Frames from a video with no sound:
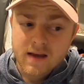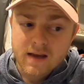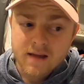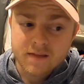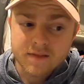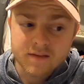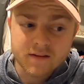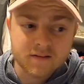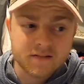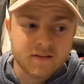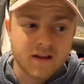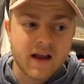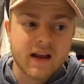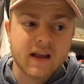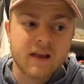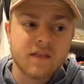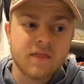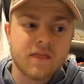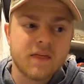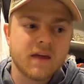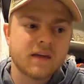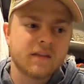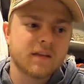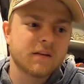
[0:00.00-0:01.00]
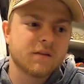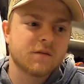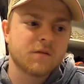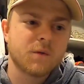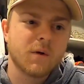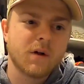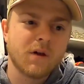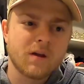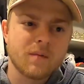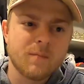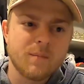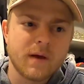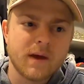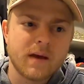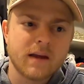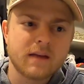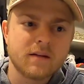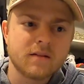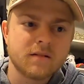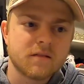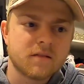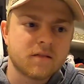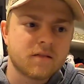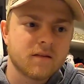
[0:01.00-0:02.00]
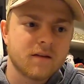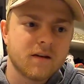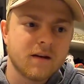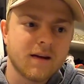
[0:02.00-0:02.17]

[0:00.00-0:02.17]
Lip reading: the second thing that's really big is